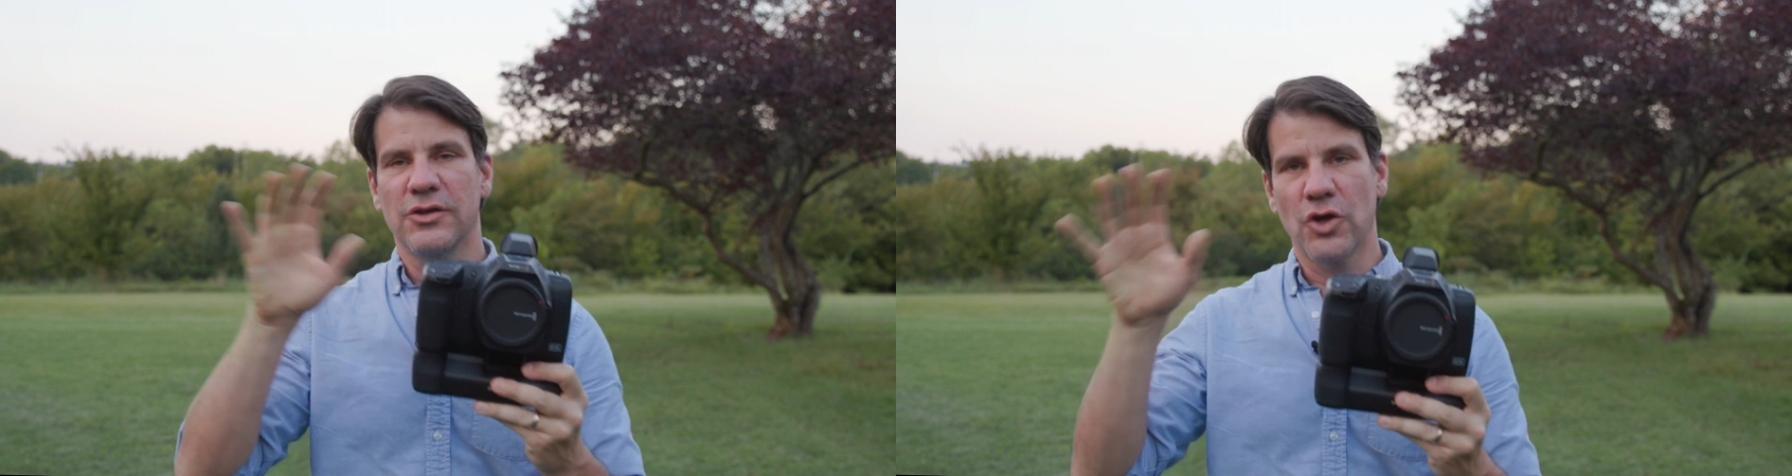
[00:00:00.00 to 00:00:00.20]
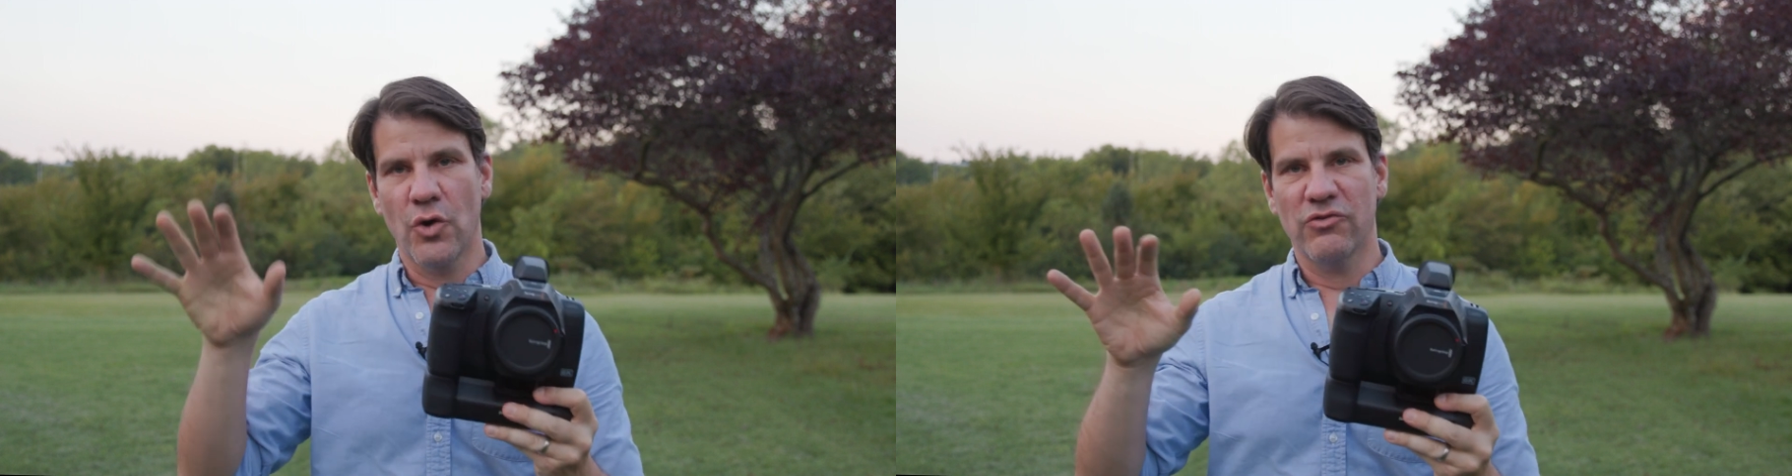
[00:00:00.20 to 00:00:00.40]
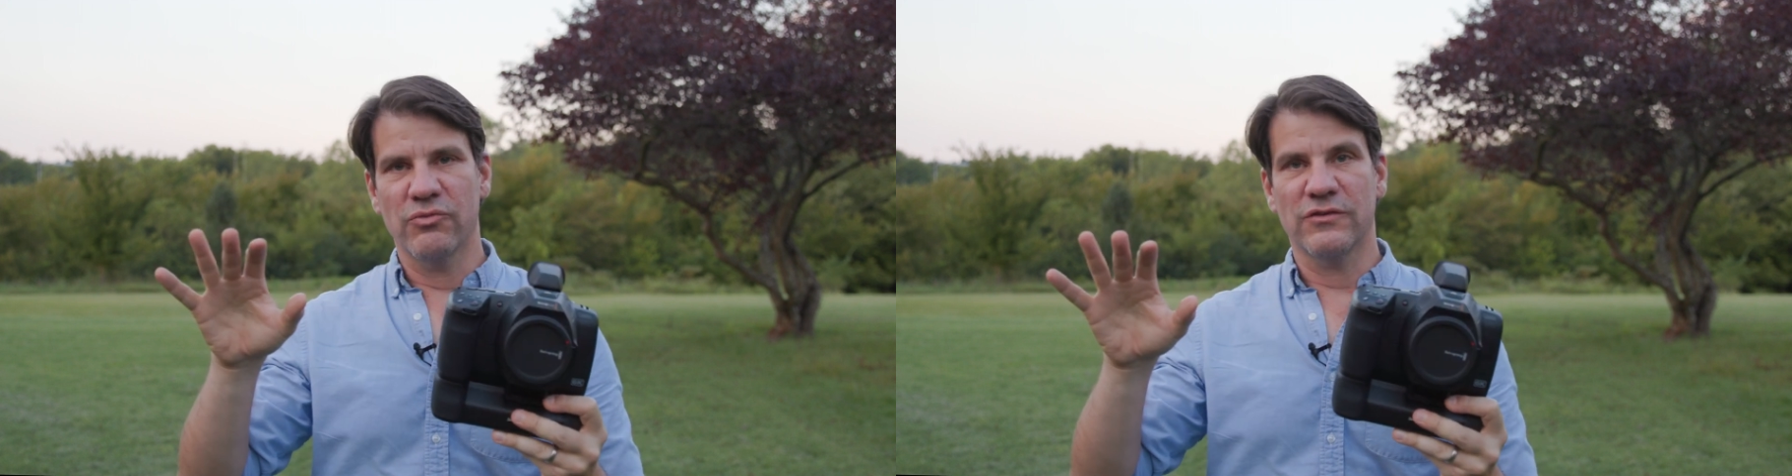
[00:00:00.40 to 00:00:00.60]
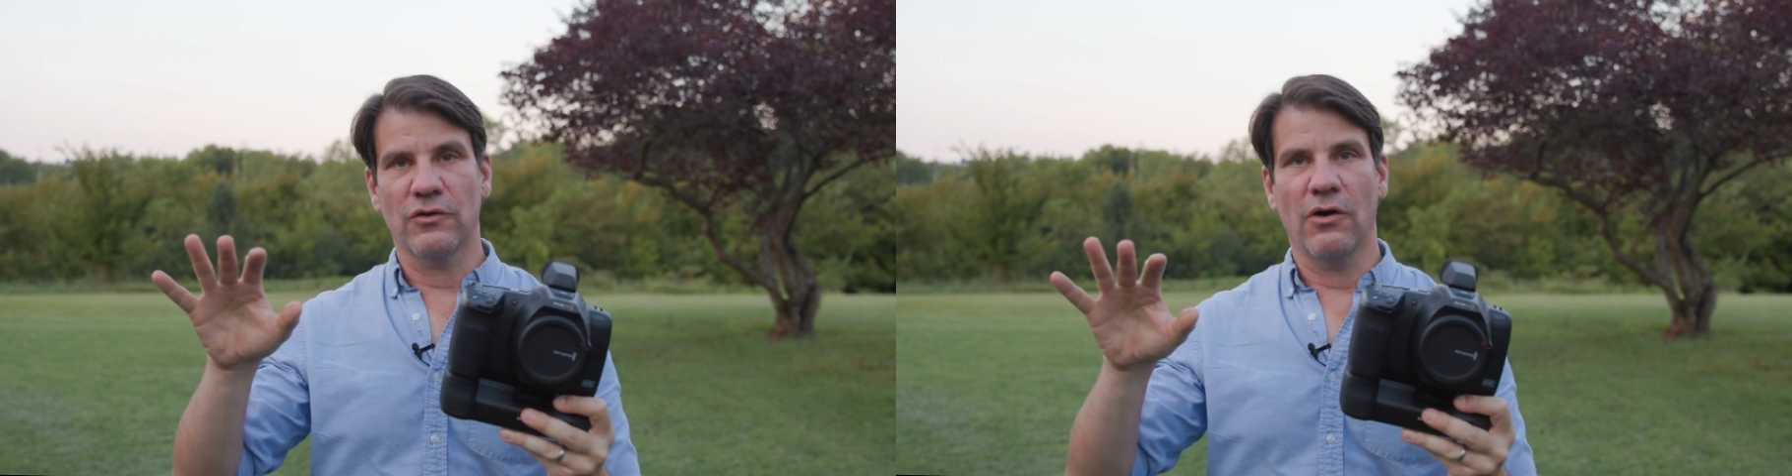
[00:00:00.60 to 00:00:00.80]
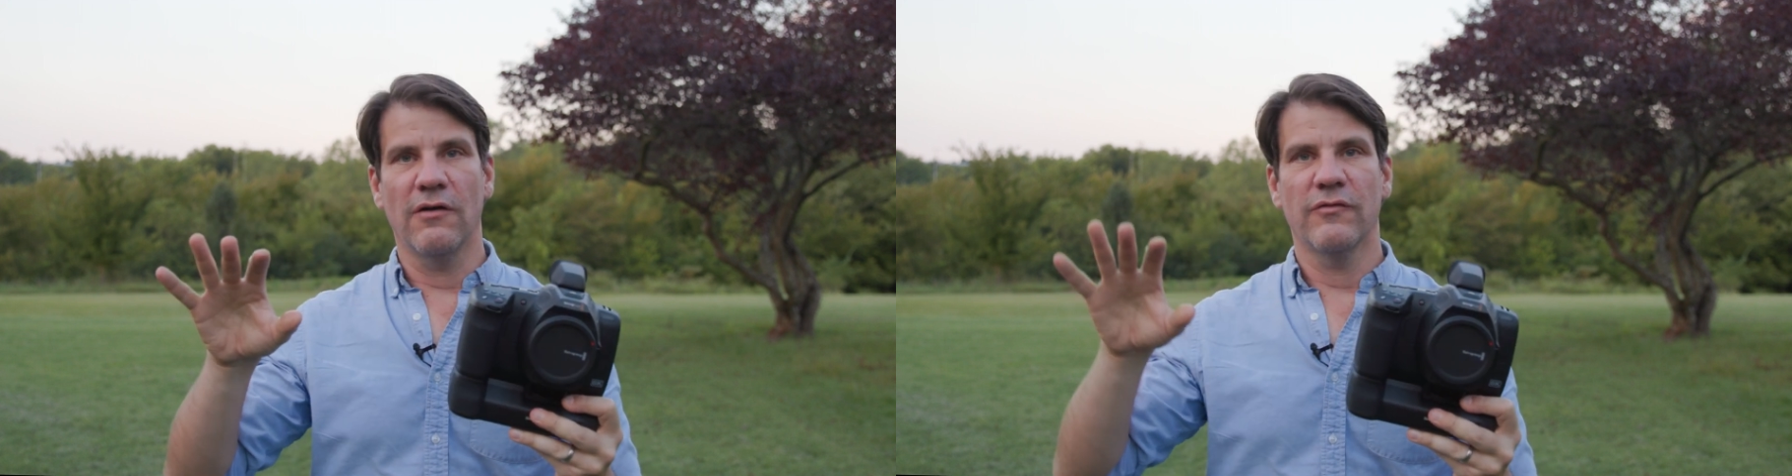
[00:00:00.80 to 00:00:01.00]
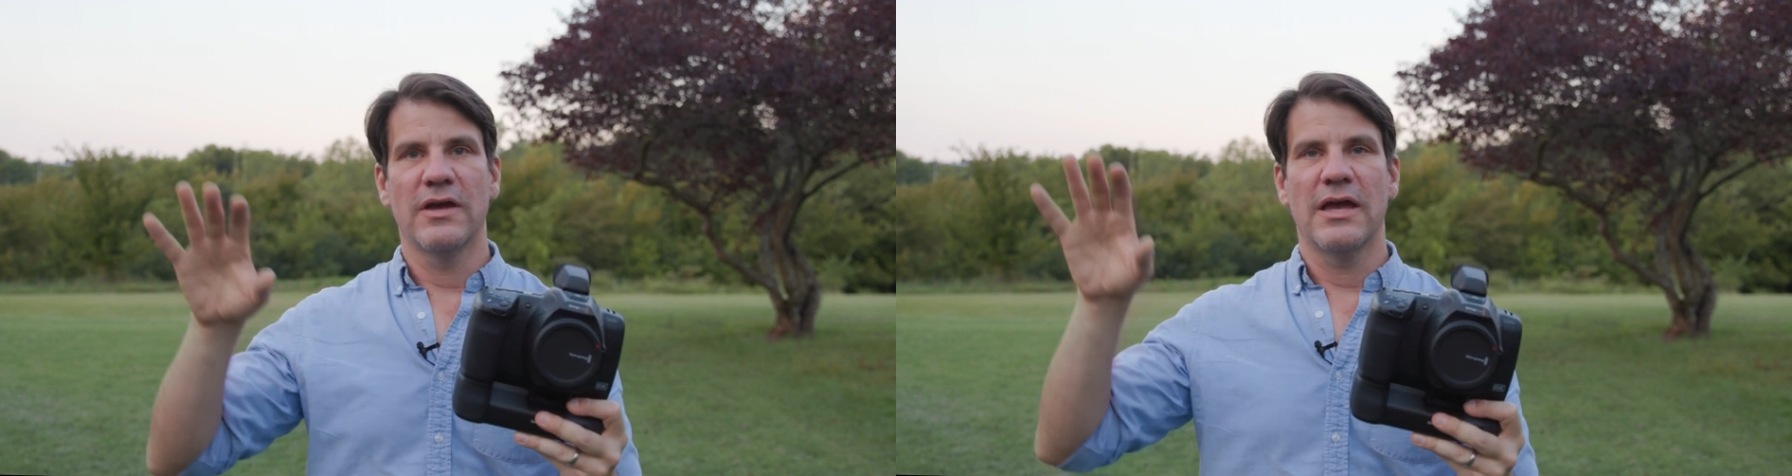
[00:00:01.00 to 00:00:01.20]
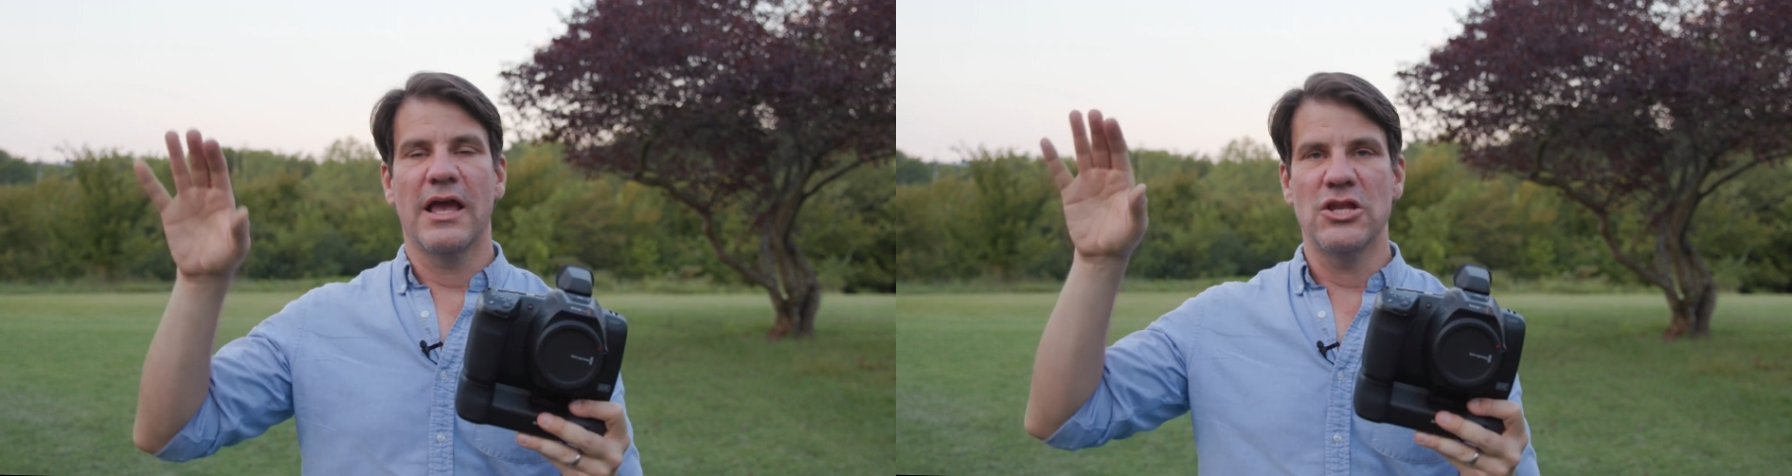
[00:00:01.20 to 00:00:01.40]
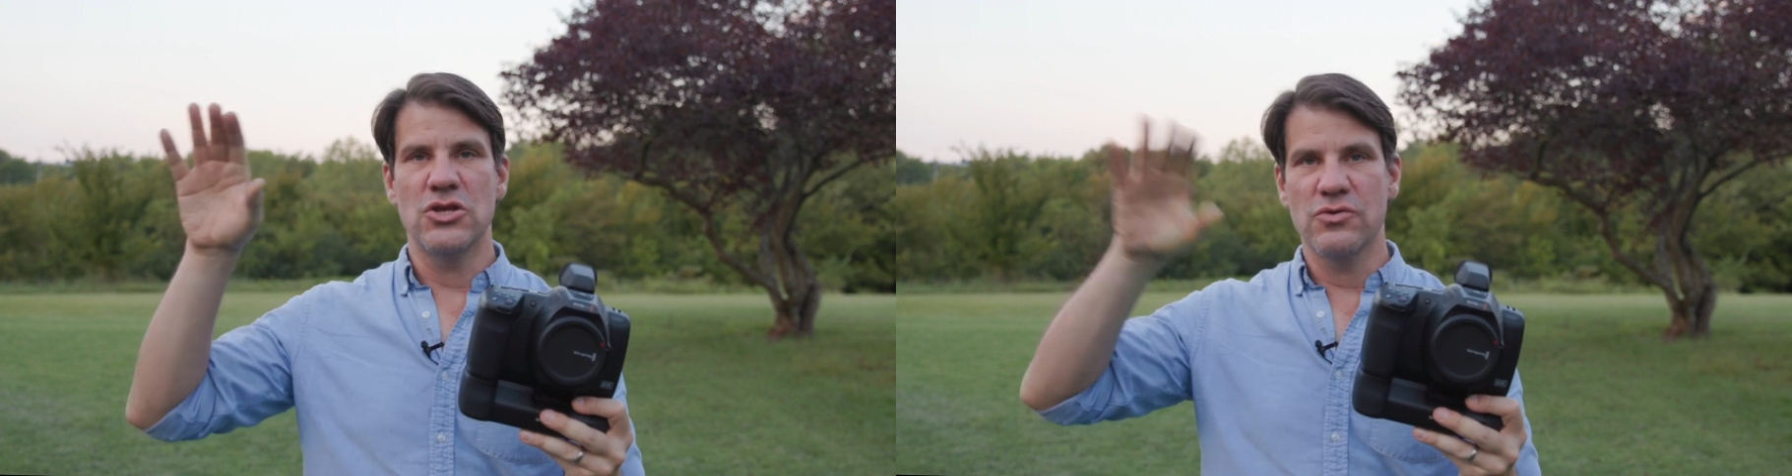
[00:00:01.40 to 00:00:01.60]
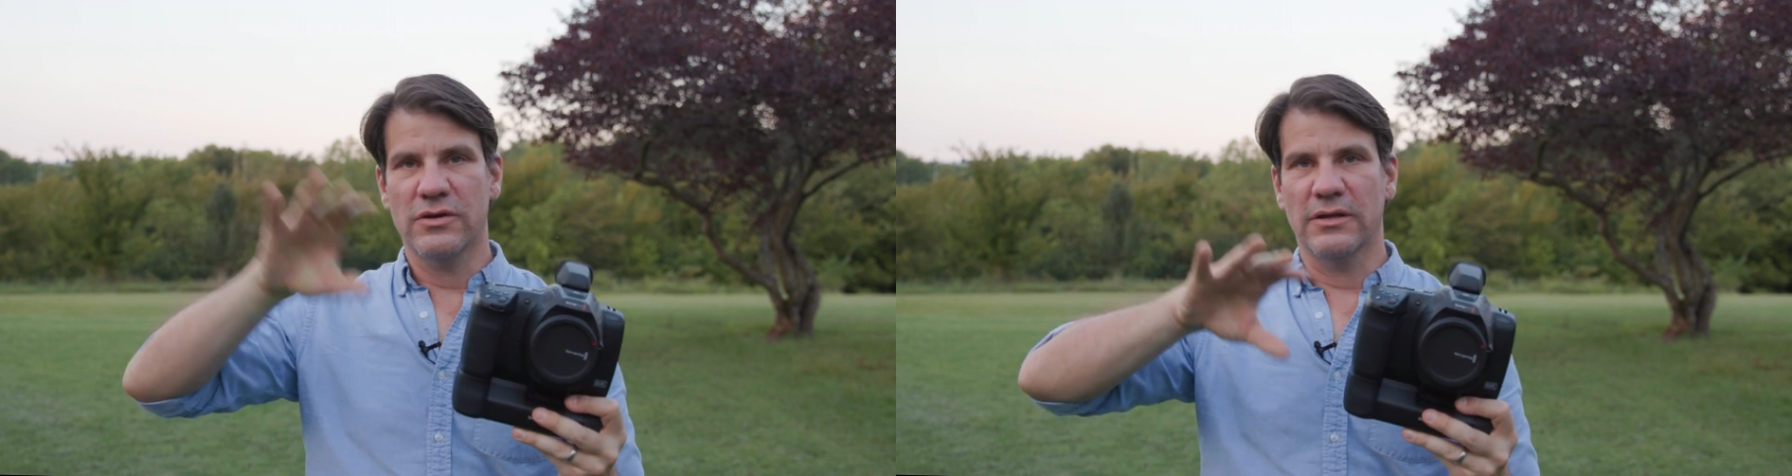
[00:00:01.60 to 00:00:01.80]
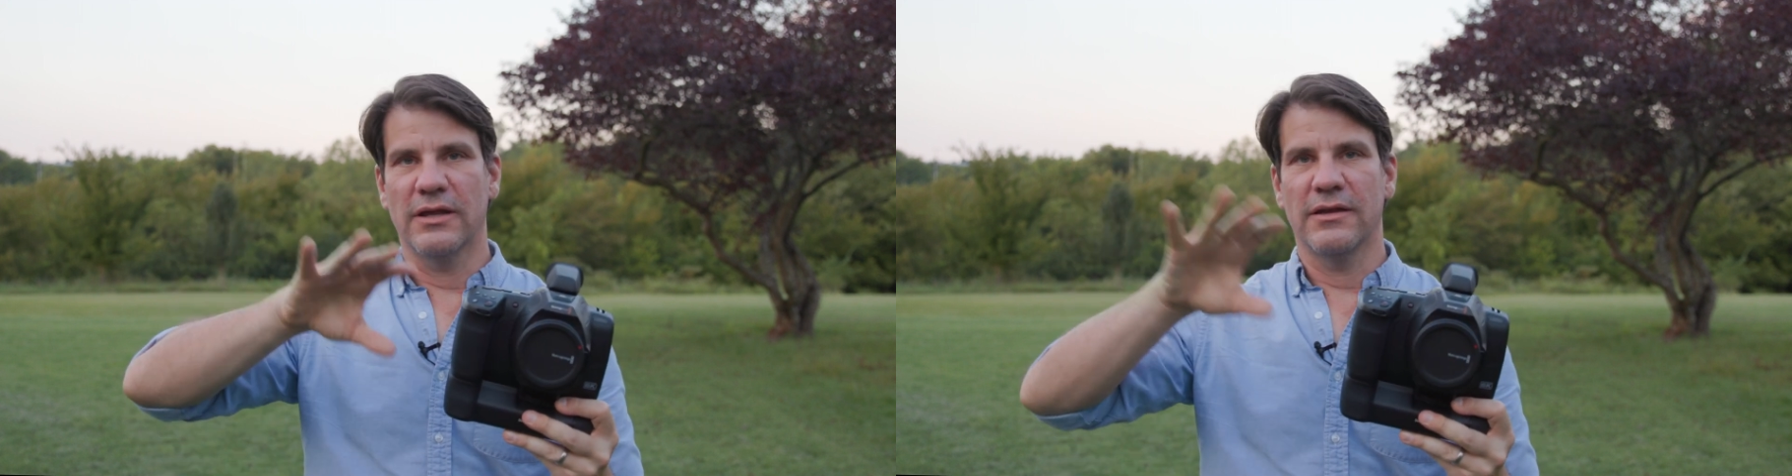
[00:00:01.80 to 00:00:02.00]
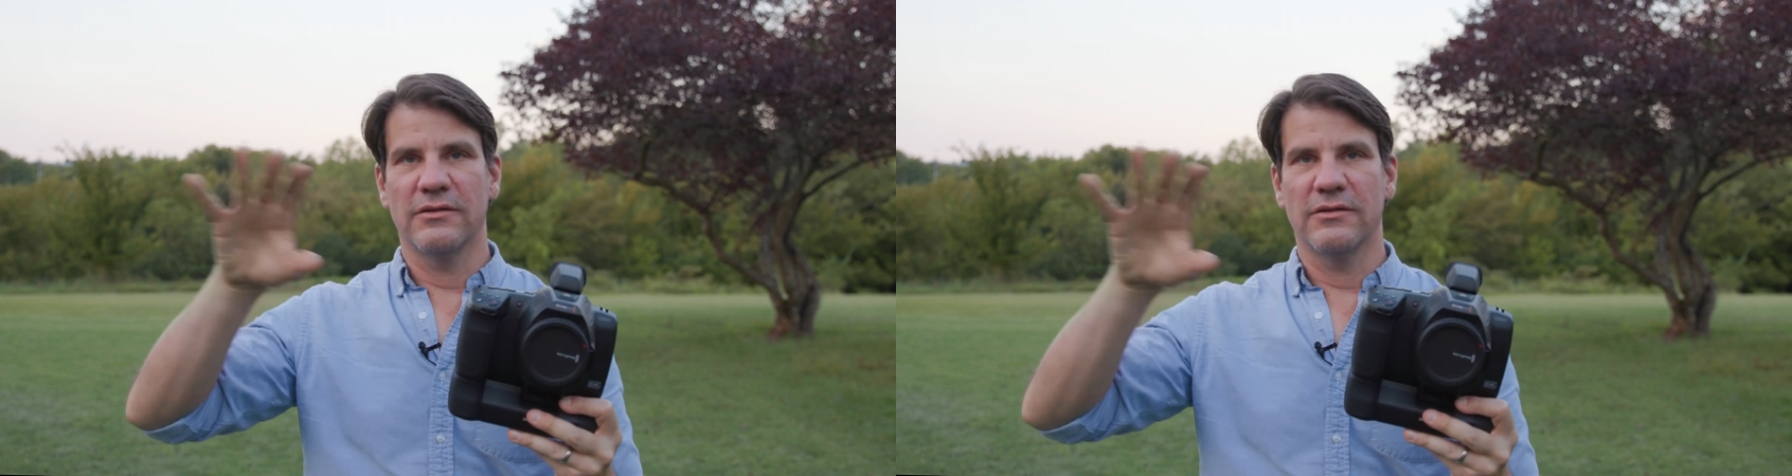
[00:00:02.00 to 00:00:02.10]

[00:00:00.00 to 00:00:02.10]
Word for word: go into Resolve, and you can